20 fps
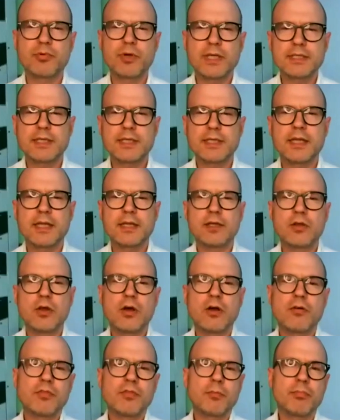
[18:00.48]
president
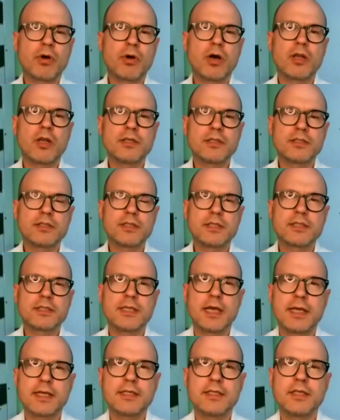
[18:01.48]
of the Polish
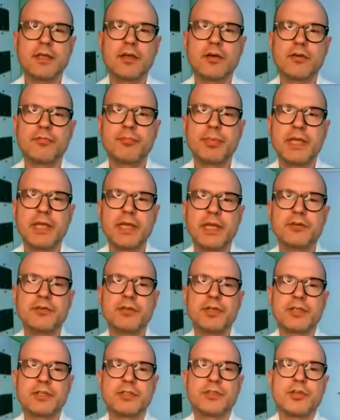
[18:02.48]
Society of
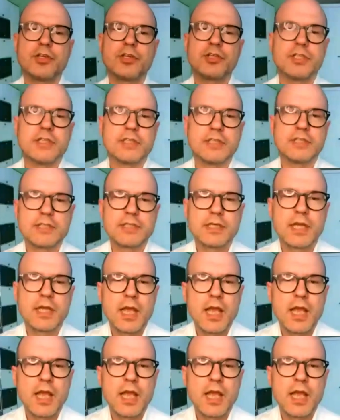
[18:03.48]
Pediatric Surgeons.